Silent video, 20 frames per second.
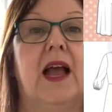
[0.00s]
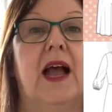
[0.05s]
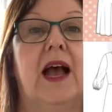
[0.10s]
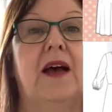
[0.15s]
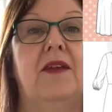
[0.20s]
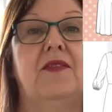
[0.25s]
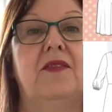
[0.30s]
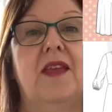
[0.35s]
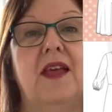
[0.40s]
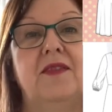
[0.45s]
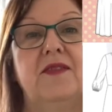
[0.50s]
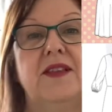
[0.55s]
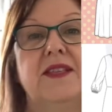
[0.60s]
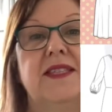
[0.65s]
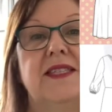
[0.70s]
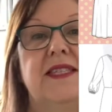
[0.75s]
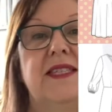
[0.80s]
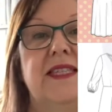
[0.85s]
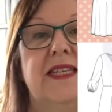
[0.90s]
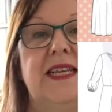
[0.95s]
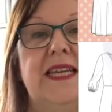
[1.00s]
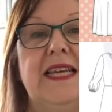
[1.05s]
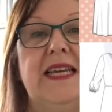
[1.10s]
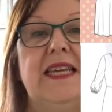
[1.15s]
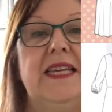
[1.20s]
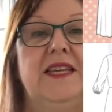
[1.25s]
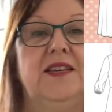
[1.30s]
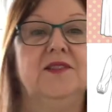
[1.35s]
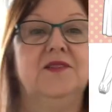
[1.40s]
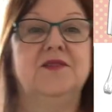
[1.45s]
And then the
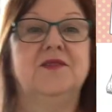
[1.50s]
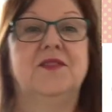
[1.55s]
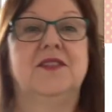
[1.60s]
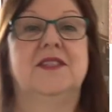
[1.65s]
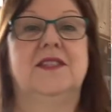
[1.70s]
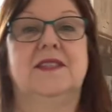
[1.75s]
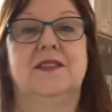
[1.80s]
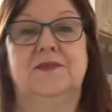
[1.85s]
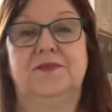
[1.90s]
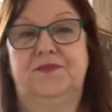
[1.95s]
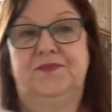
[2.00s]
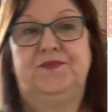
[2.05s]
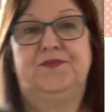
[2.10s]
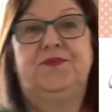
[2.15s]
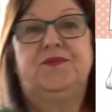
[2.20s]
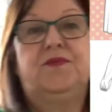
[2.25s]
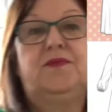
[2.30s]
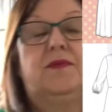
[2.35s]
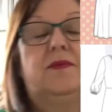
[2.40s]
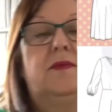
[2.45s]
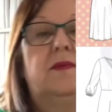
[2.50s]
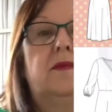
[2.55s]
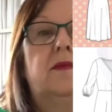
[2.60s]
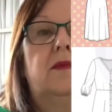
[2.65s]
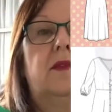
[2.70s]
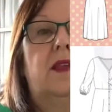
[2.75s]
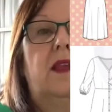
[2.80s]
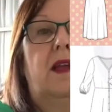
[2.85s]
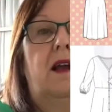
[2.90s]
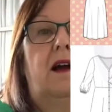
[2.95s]
sleeves
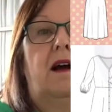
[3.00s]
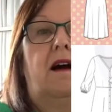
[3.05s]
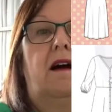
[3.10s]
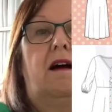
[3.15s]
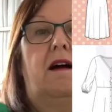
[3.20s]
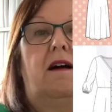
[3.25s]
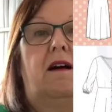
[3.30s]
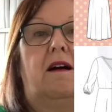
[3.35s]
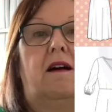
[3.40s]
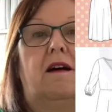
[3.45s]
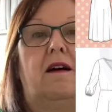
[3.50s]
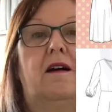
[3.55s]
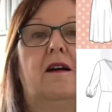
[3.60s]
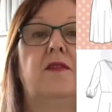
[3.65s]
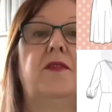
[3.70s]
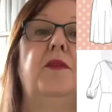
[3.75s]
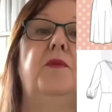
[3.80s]
are the